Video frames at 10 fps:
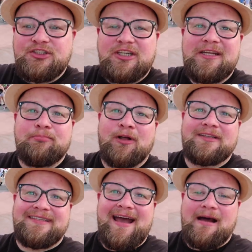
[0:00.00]
Genie
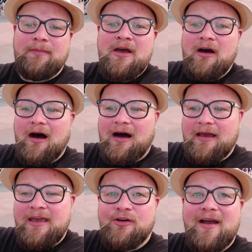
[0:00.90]
plus app. Uh,
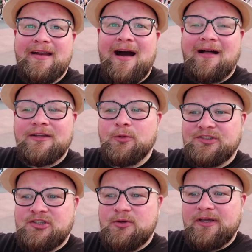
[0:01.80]
here at Hollywood
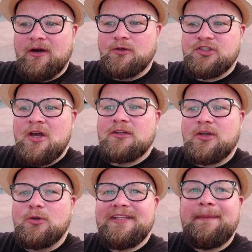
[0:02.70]
Studios,
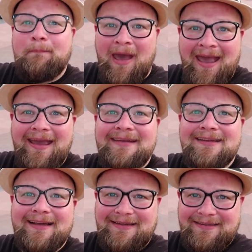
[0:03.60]
the only paid
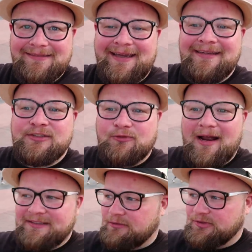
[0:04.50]
lightning lane is
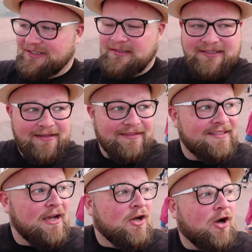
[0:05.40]
Rise of the Resistance.
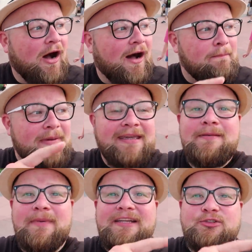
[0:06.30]
Uh, Mickey
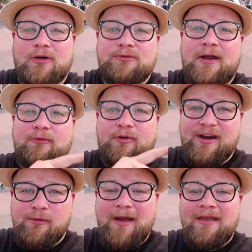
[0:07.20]
and Minnie's Runaway
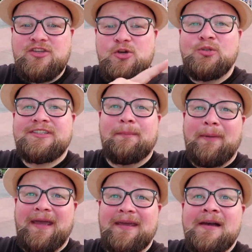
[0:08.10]
Railway used to
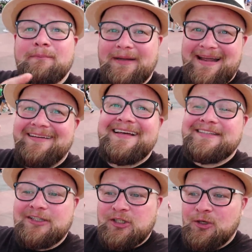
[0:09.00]
be, but now
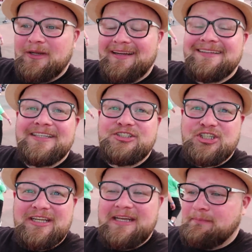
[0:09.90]
that's included in the
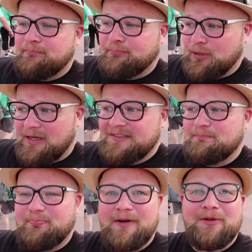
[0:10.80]
Genie plus
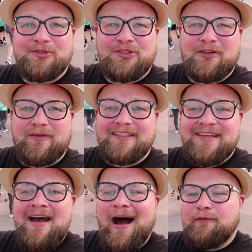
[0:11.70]
bundle service.
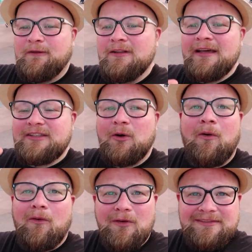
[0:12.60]
I feel like the
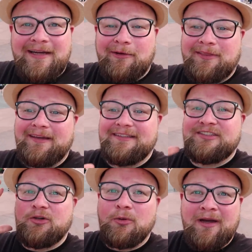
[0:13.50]
whole entire thing is
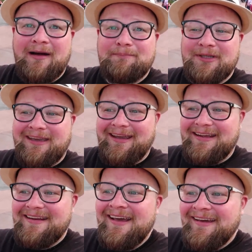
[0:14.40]
so
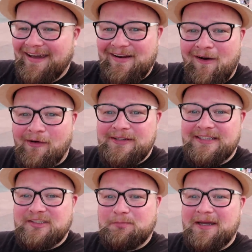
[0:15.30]
complicated and hard to
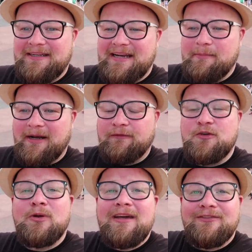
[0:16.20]
explain to anybody. If
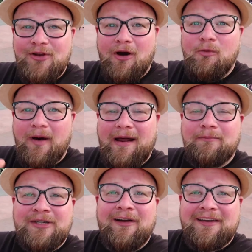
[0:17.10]
you didn't know what
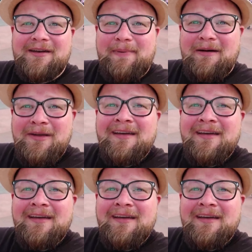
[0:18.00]
I'm talking about,